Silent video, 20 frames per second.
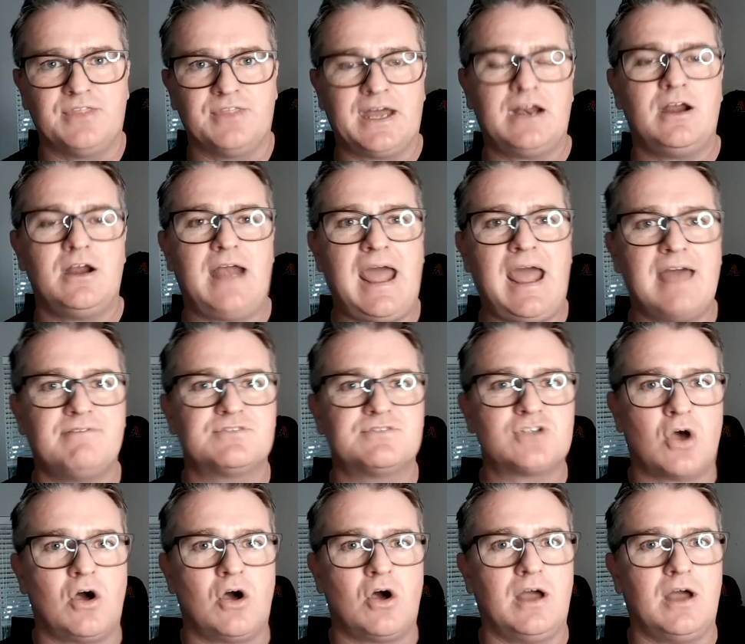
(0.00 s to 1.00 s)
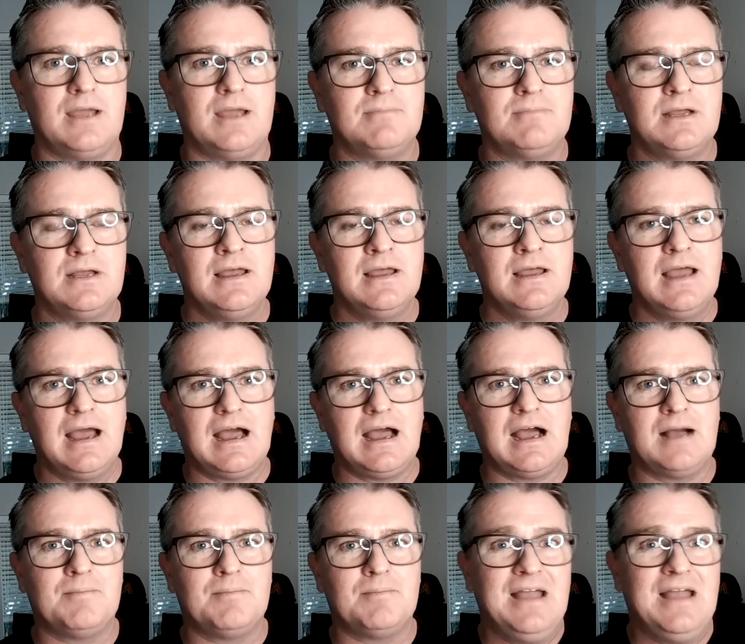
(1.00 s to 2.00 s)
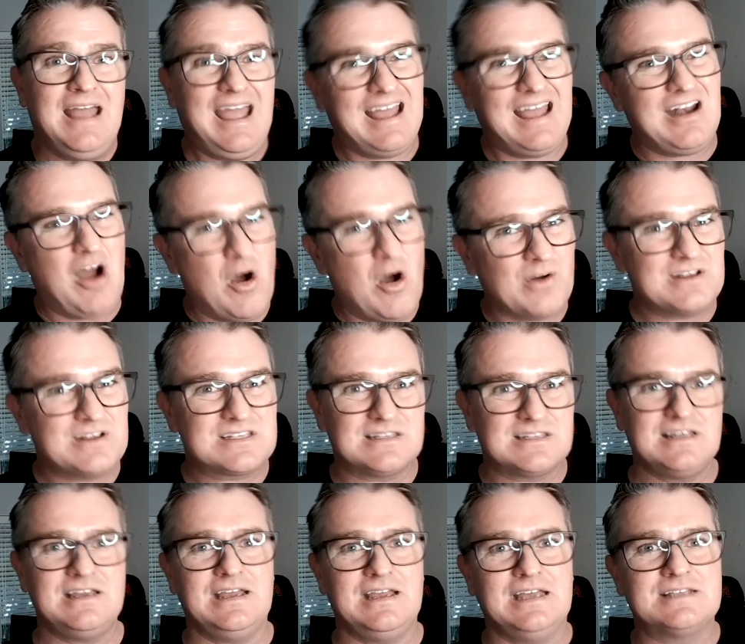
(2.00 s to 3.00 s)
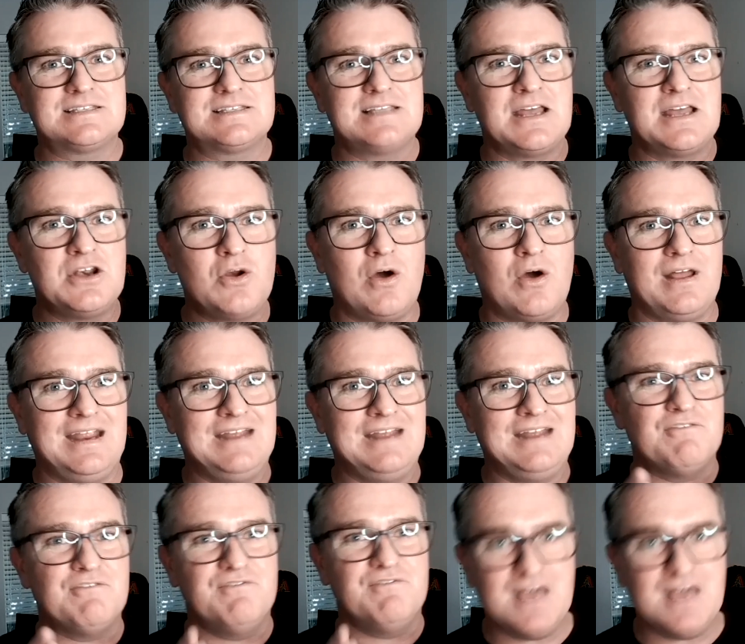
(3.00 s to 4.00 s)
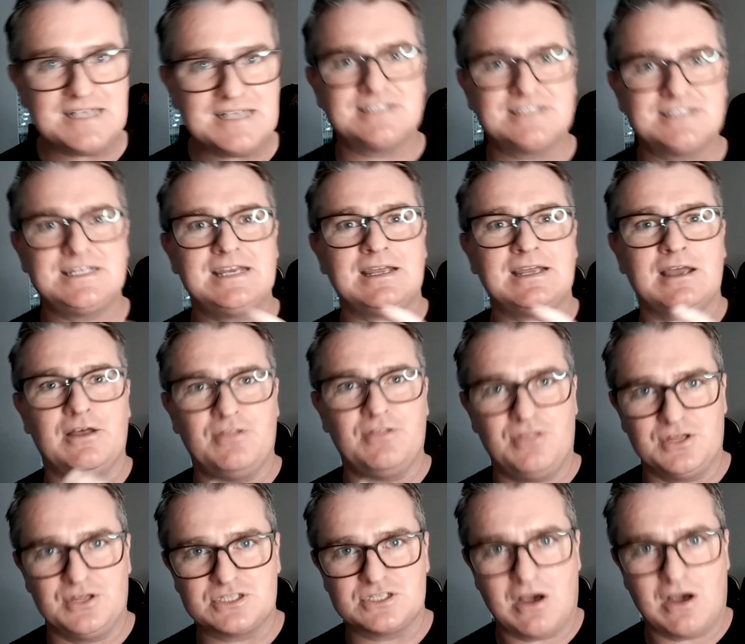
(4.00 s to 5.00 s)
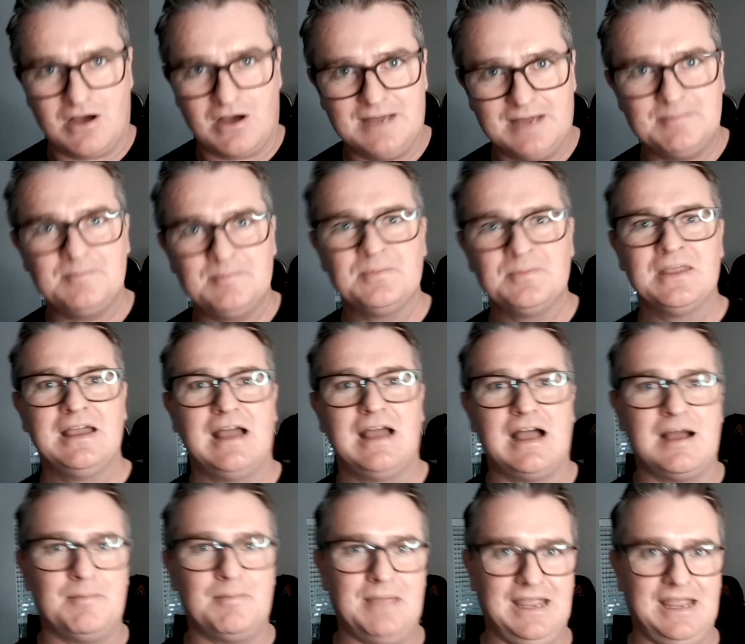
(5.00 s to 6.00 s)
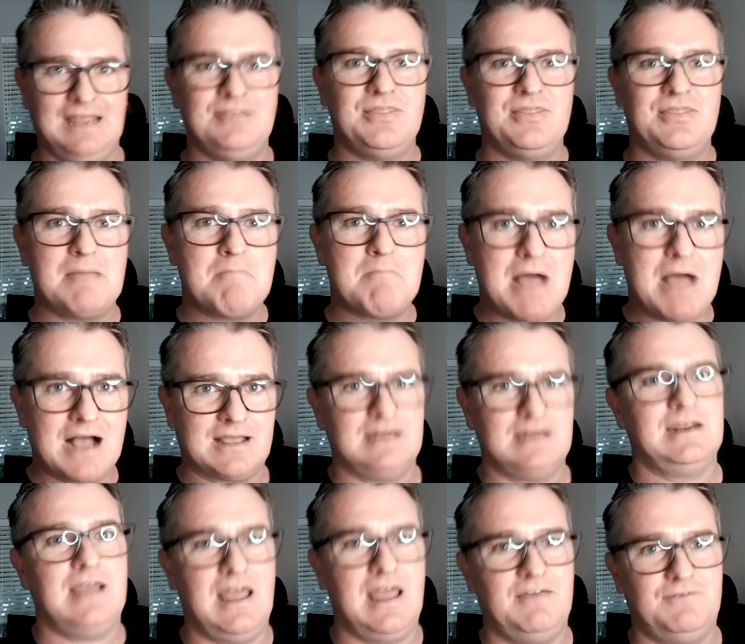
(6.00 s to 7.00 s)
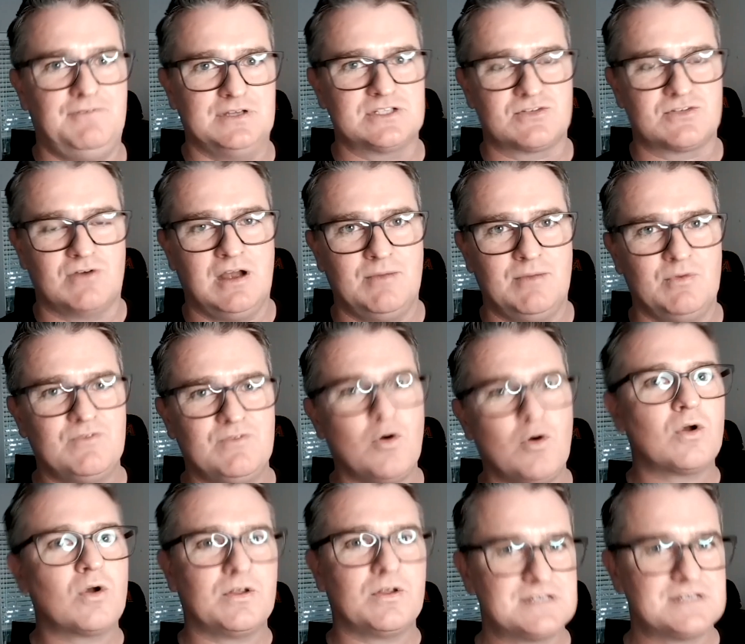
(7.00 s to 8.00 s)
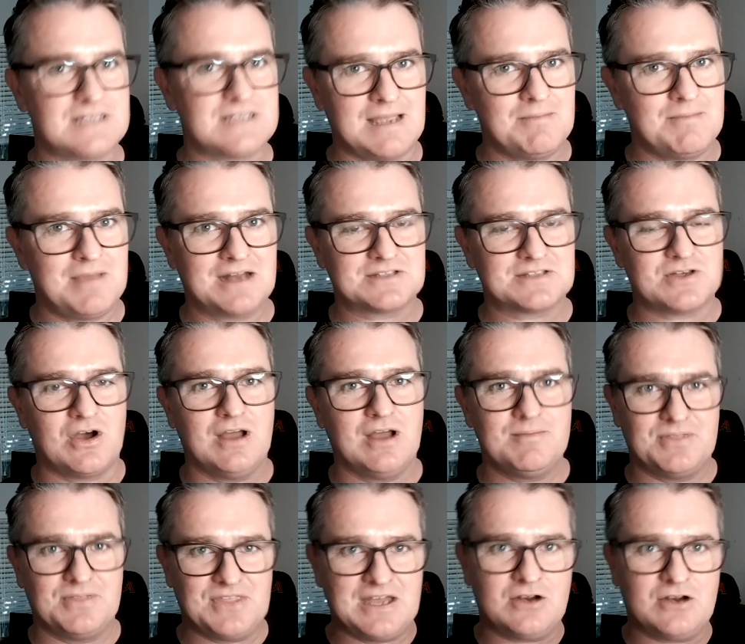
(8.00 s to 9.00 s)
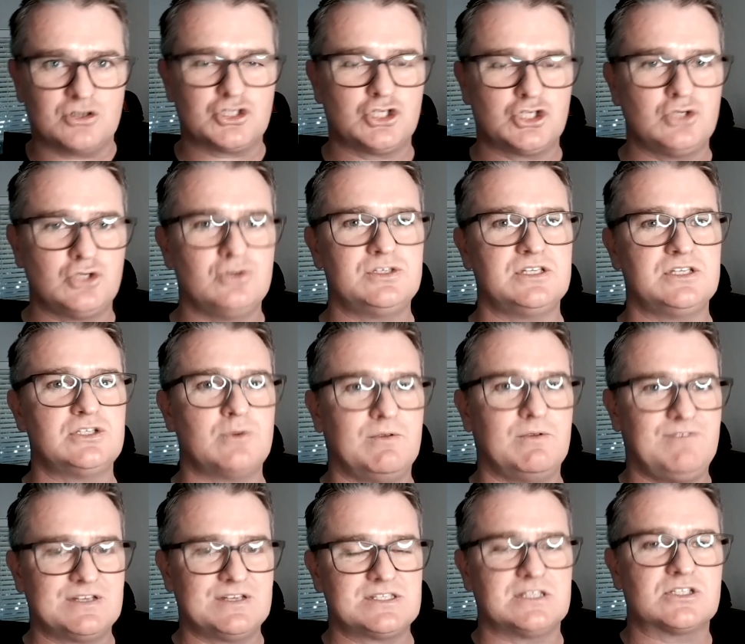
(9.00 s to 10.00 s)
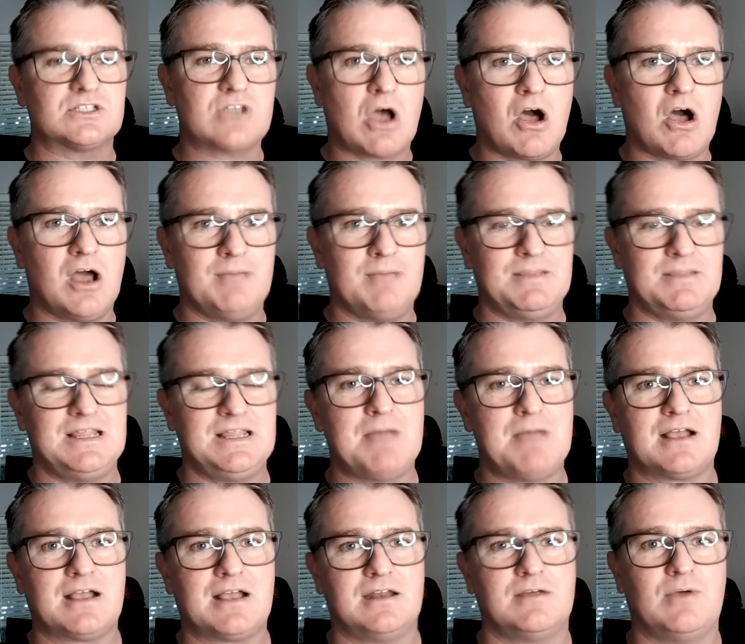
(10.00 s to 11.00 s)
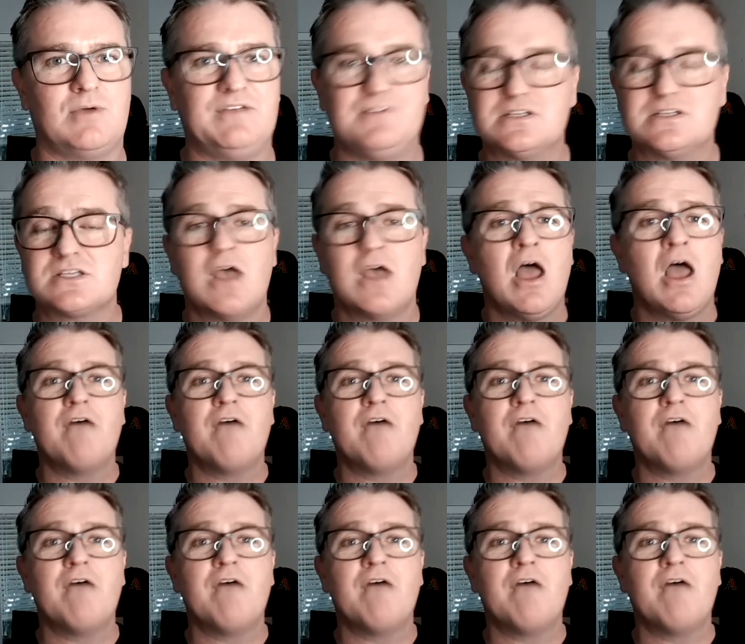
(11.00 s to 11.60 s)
They don't have time. And honestly, they're not investing the time in their marketing efforts, right? We've all got the same amount of time, but they're not choosing to invest the time in their marketing efforts.